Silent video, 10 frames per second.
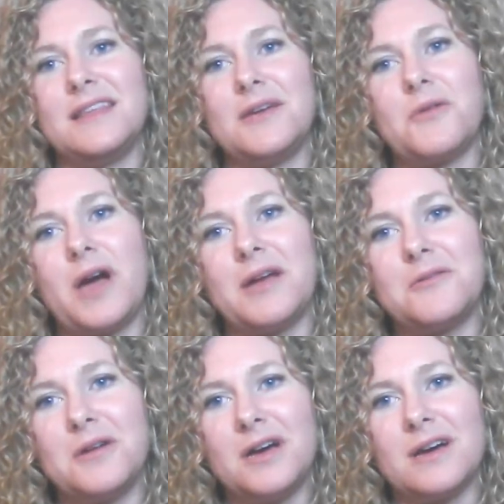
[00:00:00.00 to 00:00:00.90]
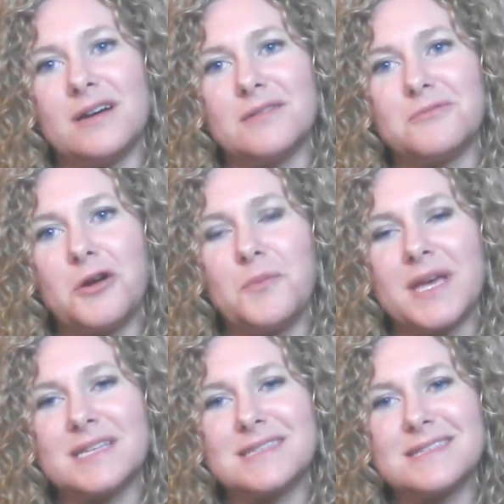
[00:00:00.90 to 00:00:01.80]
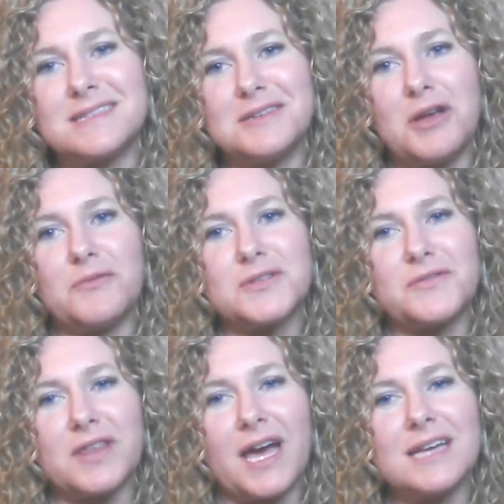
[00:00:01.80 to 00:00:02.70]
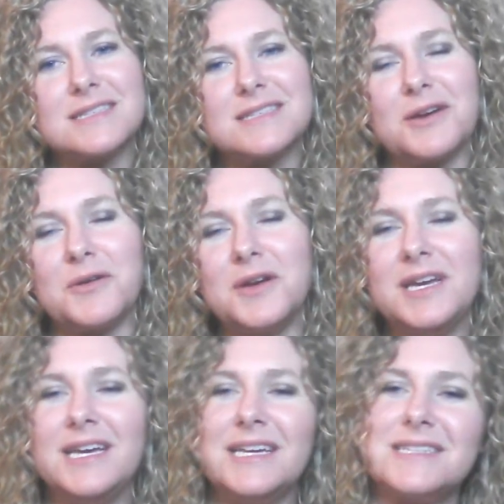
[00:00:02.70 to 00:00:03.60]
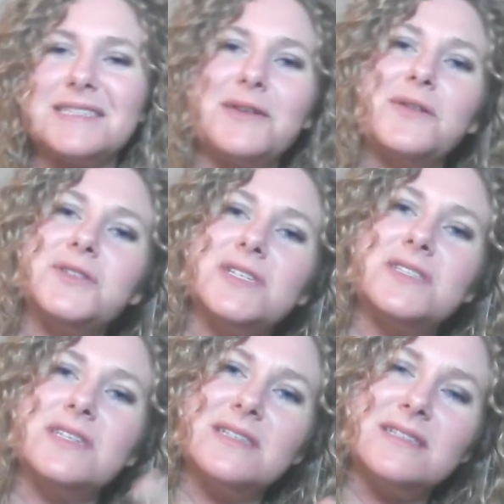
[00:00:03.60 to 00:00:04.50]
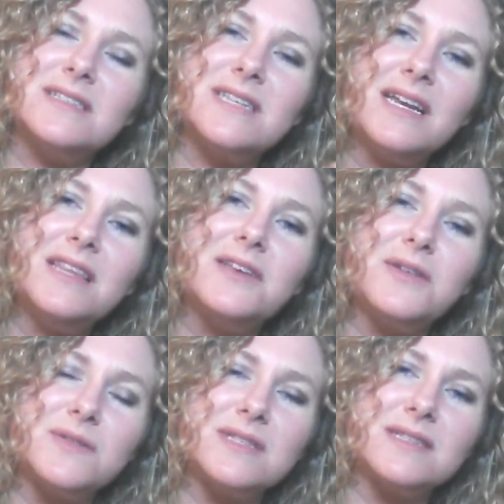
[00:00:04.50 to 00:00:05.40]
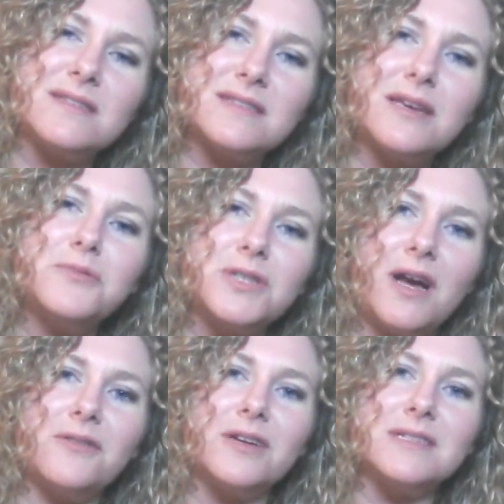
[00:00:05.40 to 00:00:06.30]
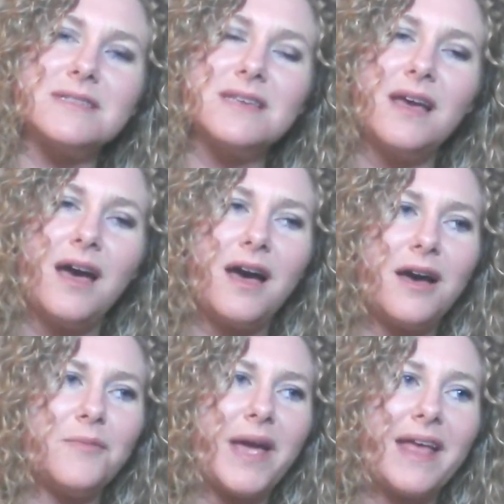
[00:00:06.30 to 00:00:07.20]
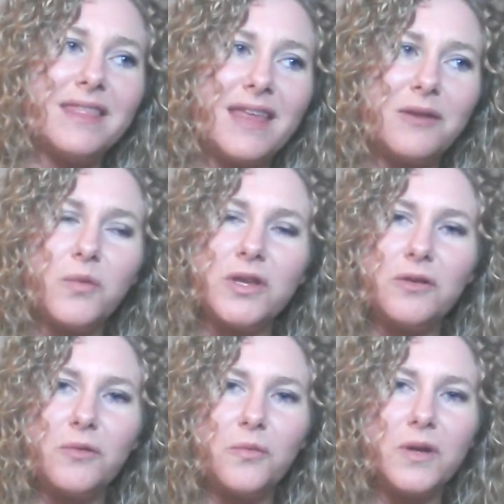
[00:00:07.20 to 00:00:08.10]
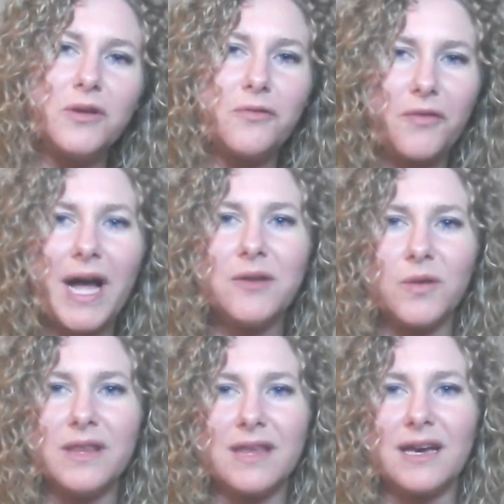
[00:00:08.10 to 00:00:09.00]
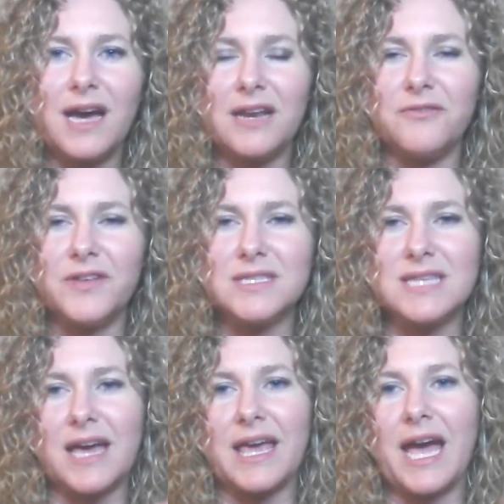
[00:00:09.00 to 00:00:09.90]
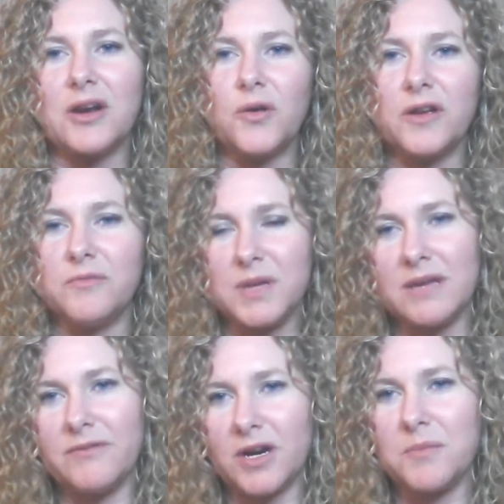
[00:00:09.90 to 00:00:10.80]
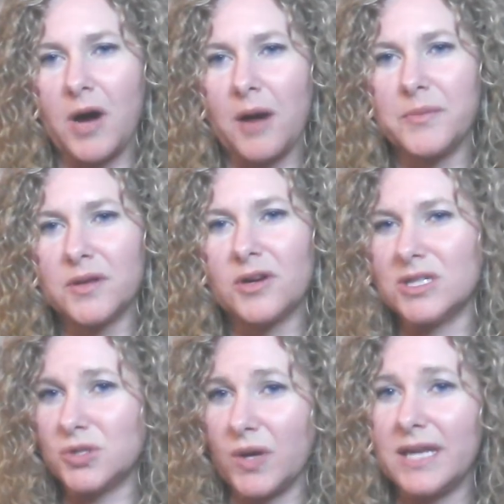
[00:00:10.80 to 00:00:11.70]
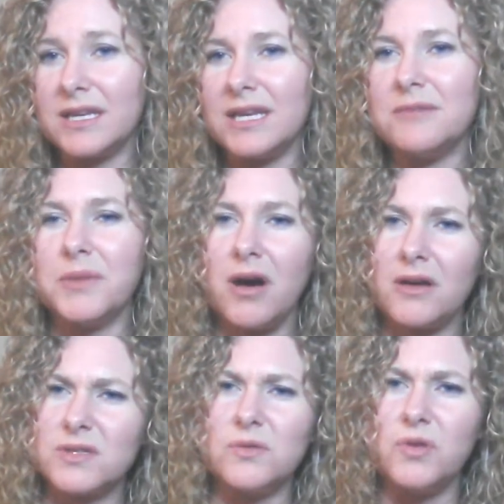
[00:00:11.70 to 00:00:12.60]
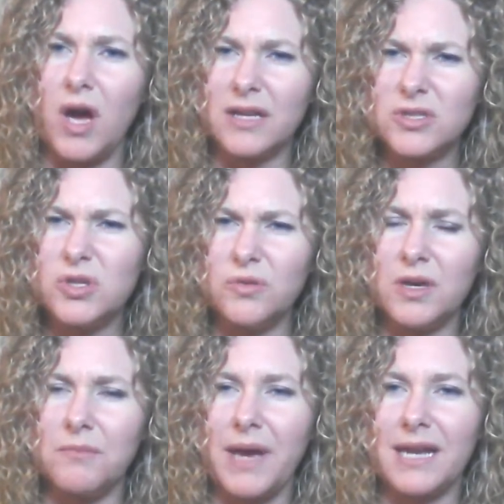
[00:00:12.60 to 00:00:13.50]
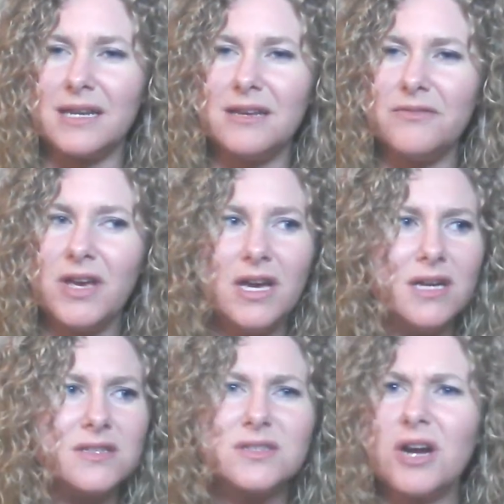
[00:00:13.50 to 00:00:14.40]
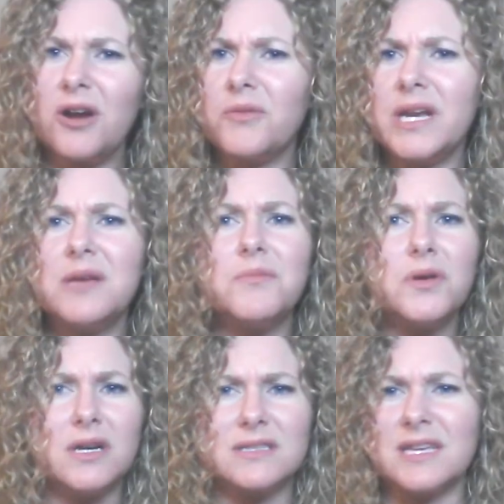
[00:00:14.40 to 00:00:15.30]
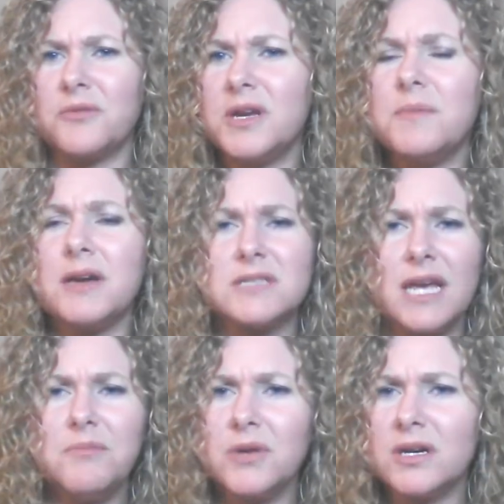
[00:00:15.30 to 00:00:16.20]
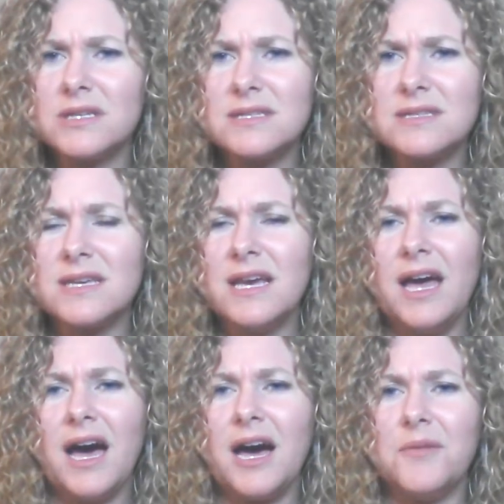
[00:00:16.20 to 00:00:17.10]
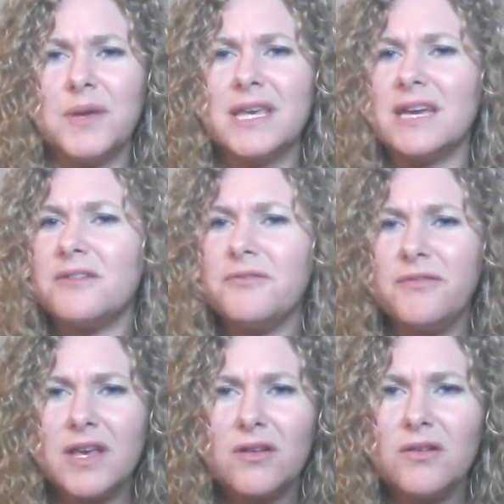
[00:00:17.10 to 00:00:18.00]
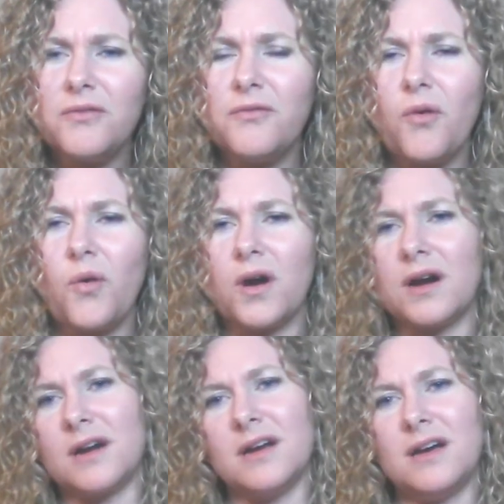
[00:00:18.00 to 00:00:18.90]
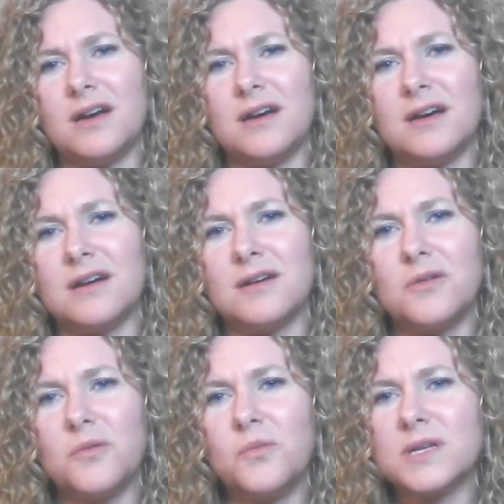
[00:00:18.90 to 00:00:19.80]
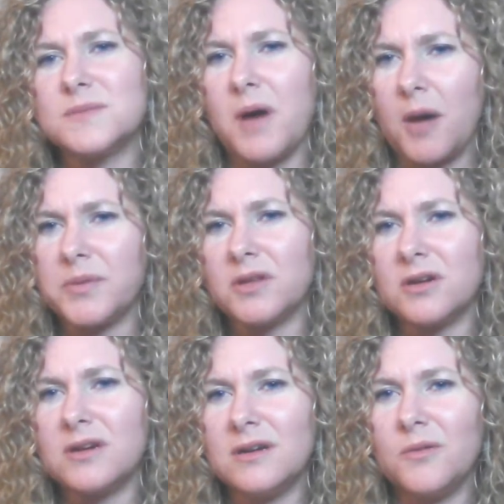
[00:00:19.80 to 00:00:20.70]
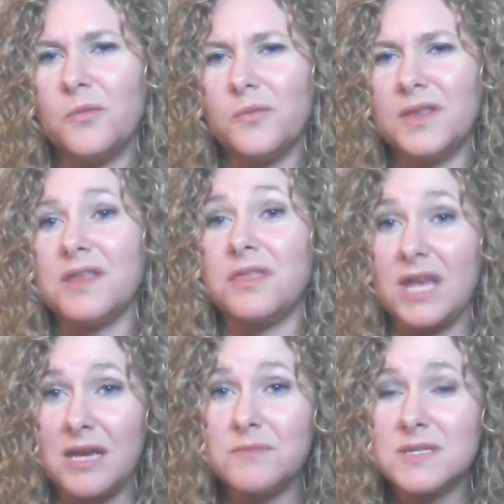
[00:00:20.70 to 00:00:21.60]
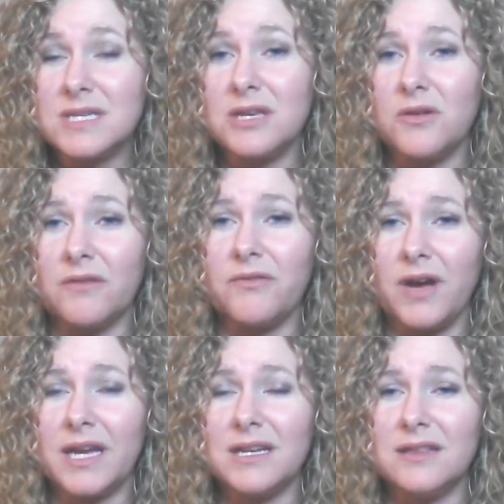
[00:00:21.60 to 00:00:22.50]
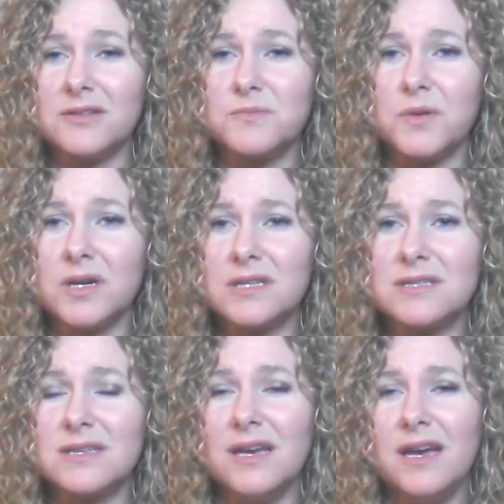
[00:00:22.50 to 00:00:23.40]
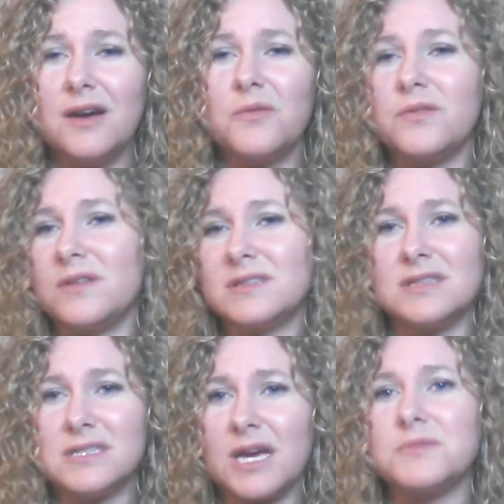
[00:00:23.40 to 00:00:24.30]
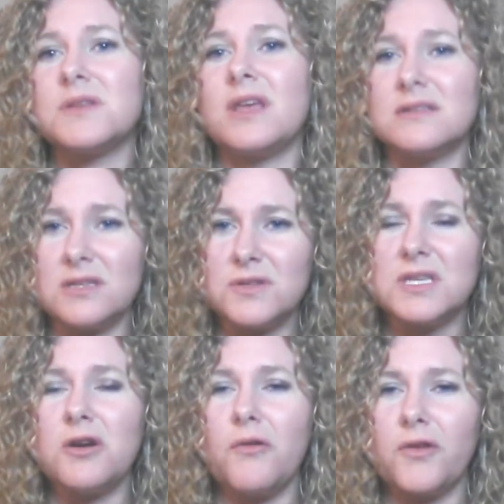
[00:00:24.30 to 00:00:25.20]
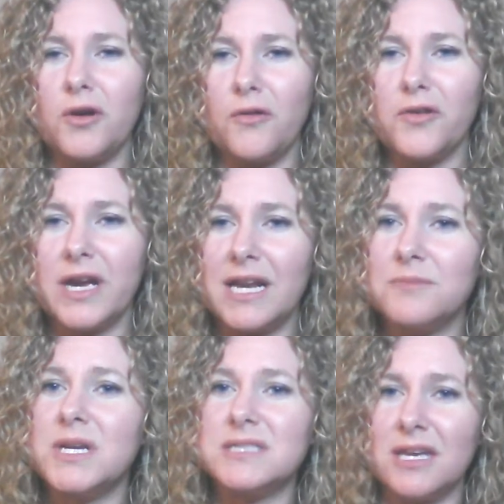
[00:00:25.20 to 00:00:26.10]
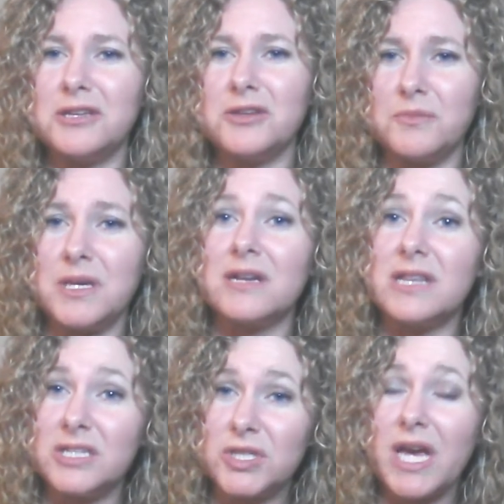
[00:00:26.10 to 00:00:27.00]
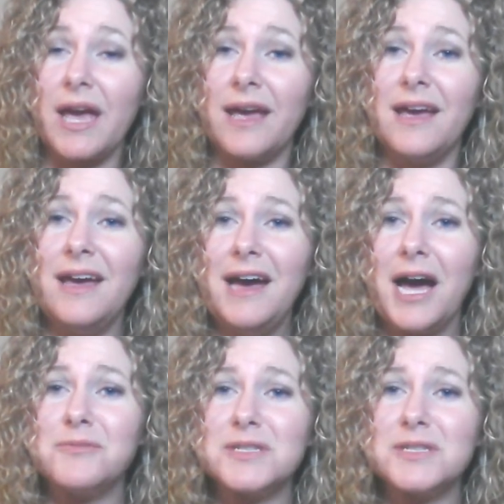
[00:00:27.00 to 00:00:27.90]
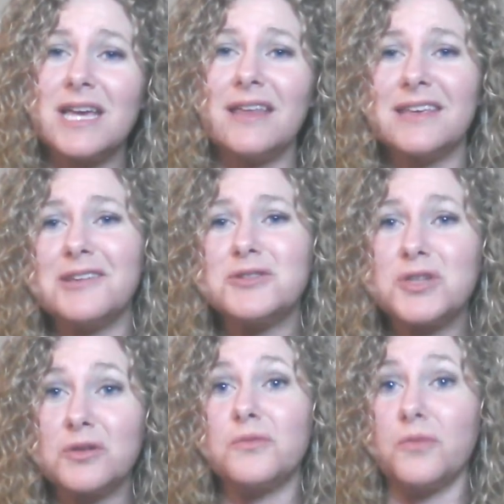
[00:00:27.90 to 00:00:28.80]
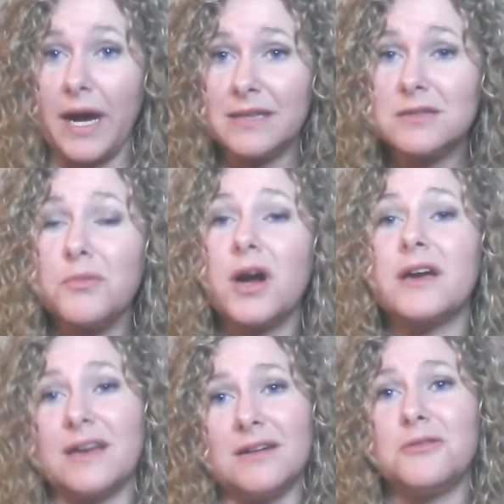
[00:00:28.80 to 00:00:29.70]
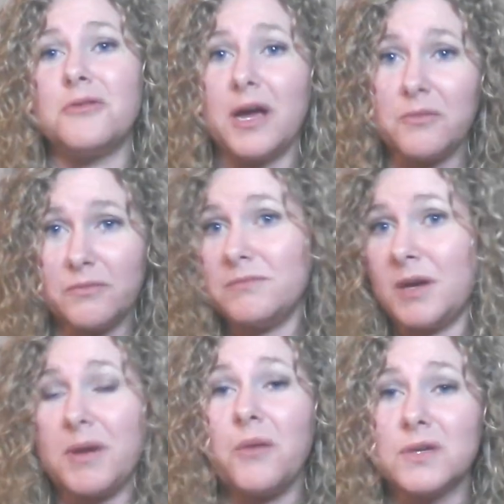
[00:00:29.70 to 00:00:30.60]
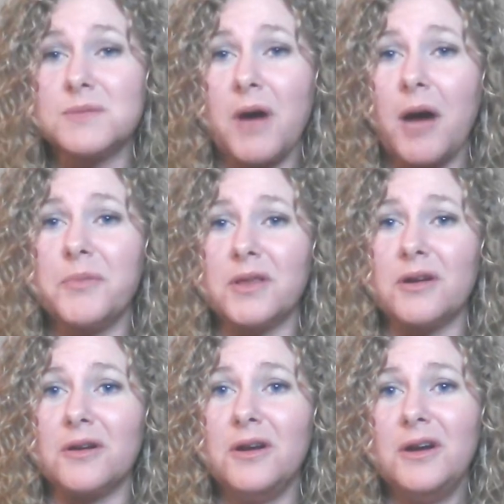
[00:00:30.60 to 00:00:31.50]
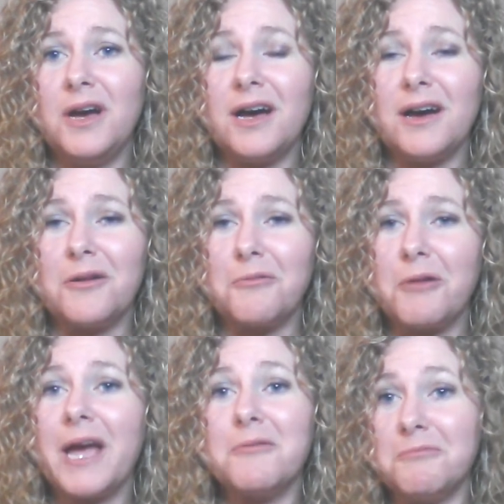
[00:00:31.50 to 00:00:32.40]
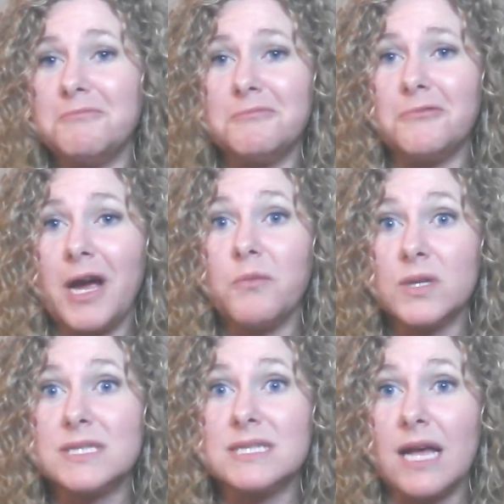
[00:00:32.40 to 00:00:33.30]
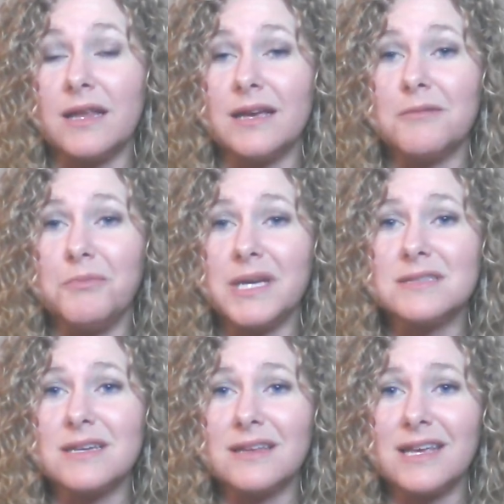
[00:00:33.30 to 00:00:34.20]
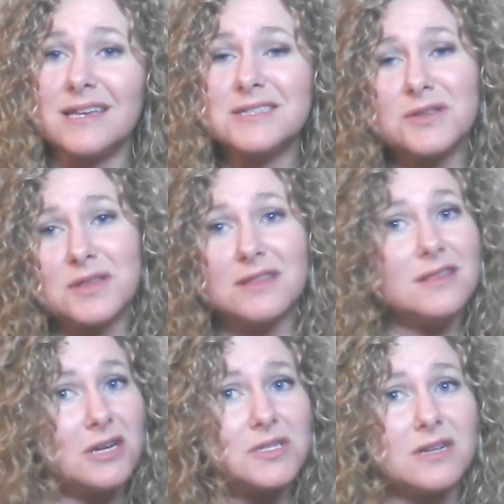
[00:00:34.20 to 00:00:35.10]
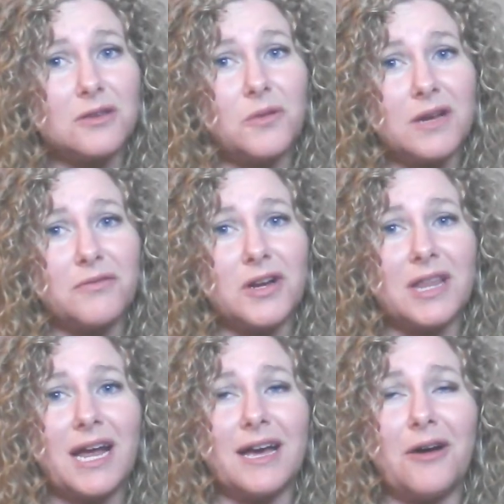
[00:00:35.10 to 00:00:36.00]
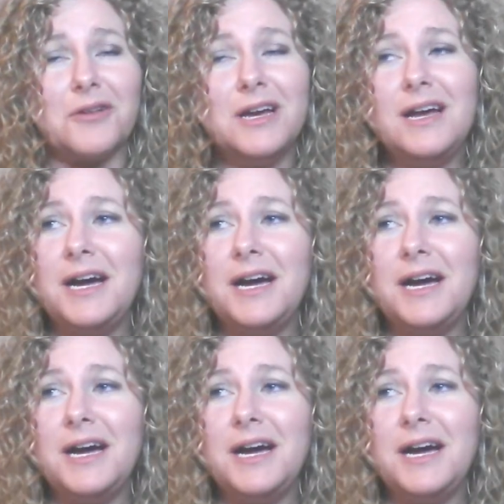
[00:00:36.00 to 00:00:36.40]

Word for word: They write uh, romance novels for that. So so just study those subgenres, um, and then when you when you find one that kind of fits that category of being very popular and trending, but also not too competitive, start reading books. Like read about ten books um, get a feel for uh, what's popular, the themes that you can find in those books, the types of things that you see over and over again. I'm not telling you to be a cliche. I'm just telling you to write to market, write about what's popular, uh, write, write what's selling, basically. So there's another way to figure that out.